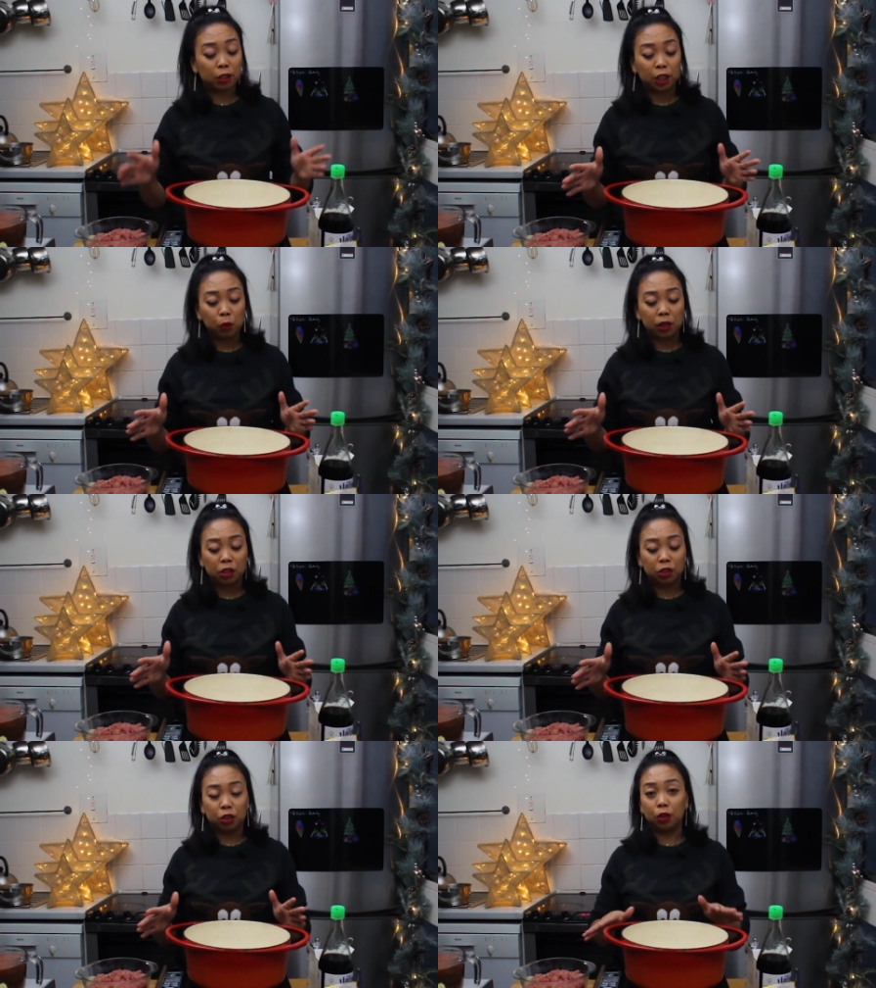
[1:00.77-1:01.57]
thing we need
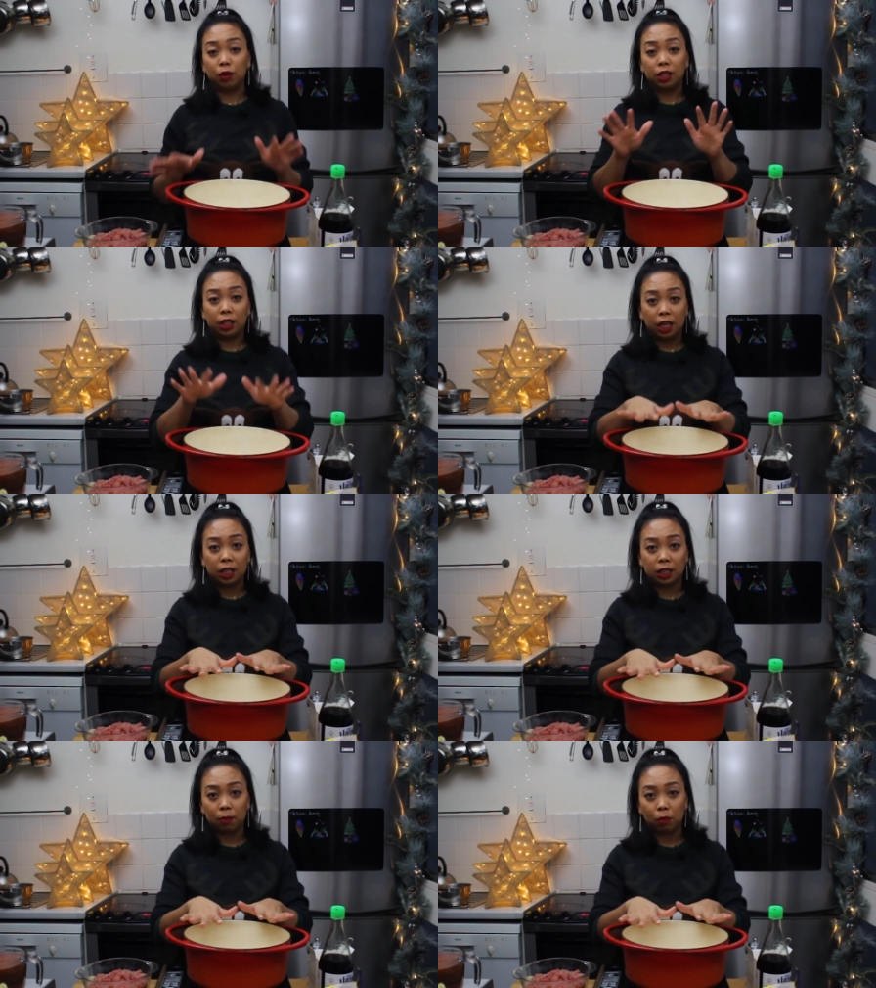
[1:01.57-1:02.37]
to do is heat
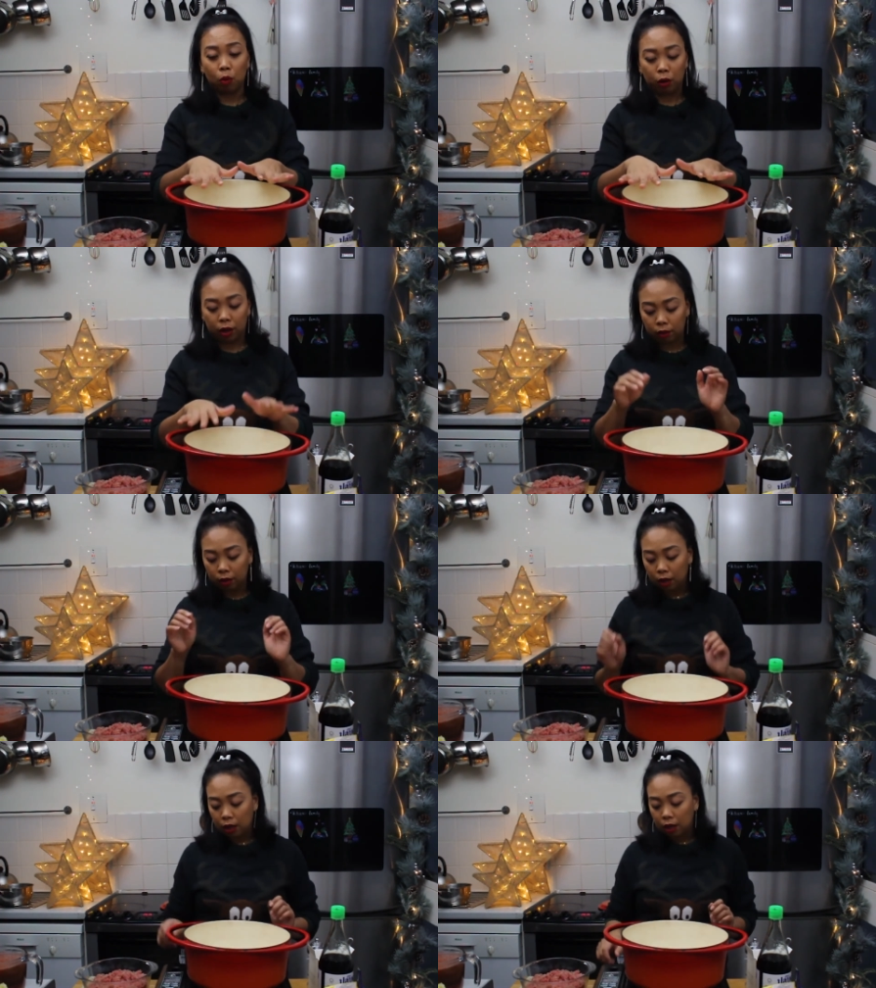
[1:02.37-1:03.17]
some oil
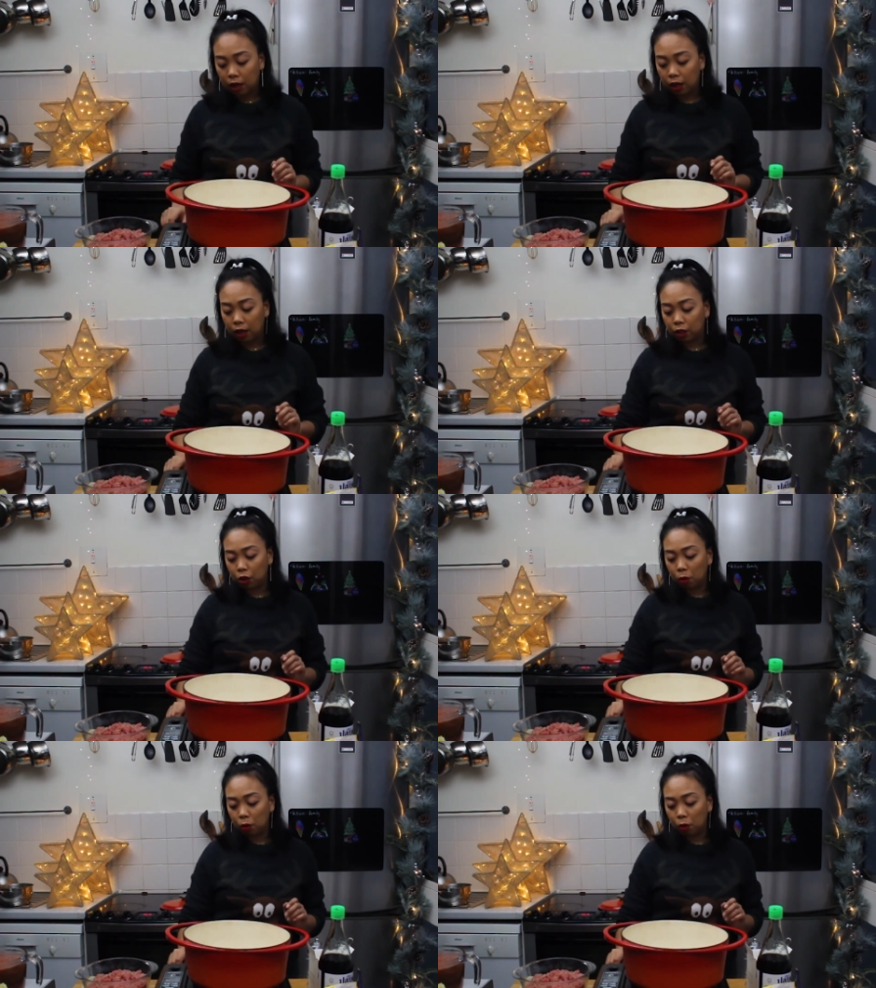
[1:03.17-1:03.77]
in your